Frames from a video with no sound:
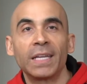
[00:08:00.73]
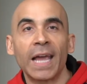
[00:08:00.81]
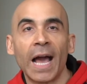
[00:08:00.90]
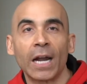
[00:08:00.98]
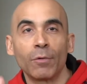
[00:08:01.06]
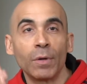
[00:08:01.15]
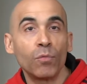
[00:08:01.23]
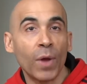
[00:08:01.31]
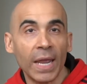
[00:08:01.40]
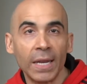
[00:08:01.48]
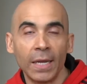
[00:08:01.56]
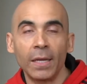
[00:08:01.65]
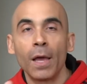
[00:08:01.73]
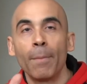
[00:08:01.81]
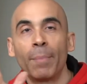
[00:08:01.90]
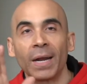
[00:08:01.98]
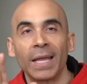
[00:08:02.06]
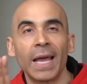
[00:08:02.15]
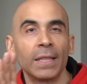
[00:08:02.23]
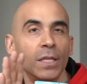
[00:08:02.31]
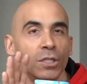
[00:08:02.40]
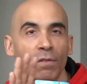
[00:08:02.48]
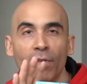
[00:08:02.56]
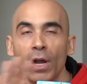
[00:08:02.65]
calorie rating. But again,
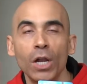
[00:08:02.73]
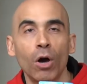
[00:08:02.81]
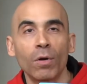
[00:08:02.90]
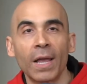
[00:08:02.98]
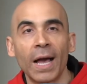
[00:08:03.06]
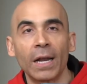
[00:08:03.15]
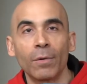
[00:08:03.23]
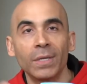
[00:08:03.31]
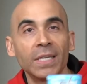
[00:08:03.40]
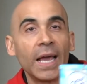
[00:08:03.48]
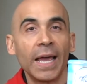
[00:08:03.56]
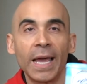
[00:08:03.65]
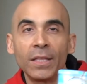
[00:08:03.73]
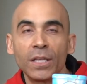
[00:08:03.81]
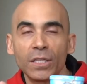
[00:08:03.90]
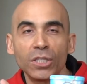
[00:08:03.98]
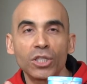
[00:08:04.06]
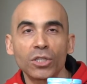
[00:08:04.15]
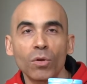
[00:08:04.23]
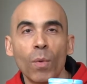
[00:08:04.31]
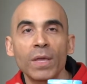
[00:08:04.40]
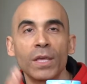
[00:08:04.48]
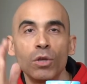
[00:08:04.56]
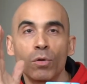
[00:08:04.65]
these are very low calories, and this is just a
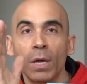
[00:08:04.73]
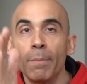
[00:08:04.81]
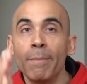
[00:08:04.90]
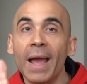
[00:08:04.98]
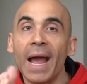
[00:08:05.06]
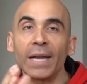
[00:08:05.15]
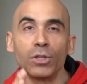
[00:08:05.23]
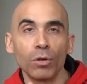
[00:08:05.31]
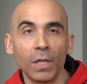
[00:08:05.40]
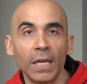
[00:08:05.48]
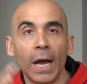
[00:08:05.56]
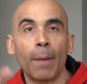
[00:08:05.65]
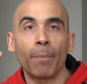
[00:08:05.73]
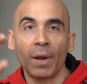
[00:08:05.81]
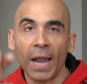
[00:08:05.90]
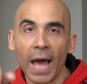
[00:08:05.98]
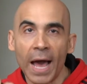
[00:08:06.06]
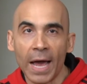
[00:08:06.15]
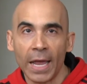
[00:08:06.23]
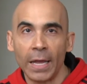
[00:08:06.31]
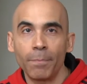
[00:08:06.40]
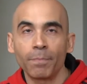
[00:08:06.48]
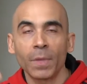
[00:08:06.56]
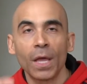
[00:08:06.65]
way that you can manually apply
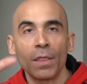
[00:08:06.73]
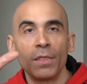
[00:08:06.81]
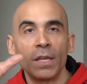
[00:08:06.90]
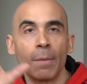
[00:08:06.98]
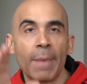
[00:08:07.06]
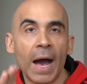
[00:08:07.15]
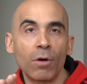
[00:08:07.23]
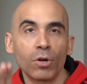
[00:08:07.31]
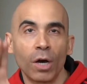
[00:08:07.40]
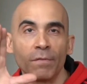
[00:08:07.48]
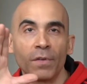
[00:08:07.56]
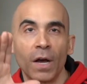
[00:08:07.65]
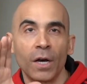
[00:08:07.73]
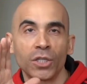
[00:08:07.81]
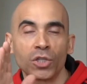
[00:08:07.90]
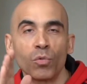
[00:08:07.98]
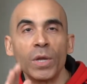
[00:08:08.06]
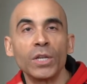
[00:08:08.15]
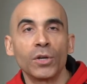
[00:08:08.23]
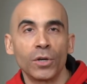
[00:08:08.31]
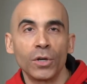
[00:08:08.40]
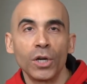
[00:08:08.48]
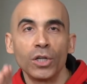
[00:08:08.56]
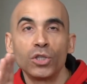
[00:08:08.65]
the amount of a
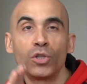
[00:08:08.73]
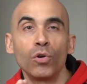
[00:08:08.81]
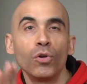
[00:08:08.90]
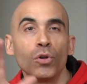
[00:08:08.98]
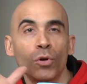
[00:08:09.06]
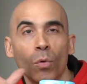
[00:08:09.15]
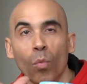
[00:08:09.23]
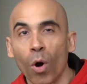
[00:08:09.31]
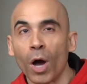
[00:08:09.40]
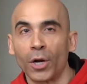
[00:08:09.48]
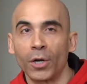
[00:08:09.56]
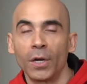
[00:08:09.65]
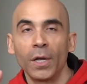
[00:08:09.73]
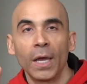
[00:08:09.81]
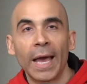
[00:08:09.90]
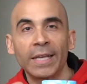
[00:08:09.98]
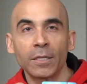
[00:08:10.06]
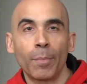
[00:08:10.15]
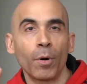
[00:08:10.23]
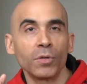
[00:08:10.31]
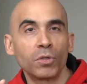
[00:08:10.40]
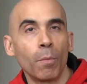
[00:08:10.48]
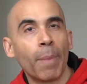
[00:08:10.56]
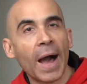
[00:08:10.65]
sweetener to your water, as
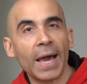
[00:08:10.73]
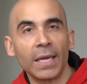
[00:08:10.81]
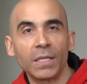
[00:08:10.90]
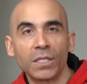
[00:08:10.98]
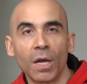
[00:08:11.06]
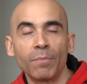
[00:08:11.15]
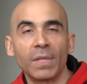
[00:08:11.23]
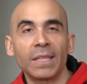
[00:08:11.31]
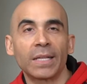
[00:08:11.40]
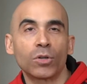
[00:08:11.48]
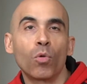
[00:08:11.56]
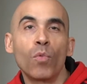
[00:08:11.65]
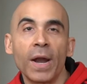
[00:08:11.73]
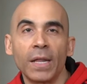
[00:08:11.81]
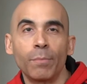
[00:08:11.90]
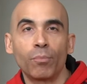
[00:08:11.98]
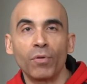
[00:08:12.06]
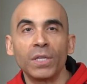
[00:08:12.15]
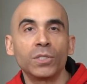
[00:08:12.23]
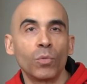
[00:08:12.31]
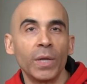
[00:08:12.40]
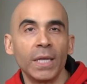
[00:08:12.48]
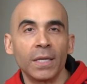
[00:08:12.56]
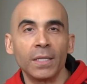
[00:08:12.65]
opposed to buying something that's already
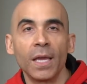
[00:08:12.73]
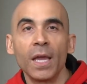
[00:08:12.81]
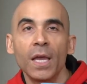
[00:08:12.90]
pre-sweetened.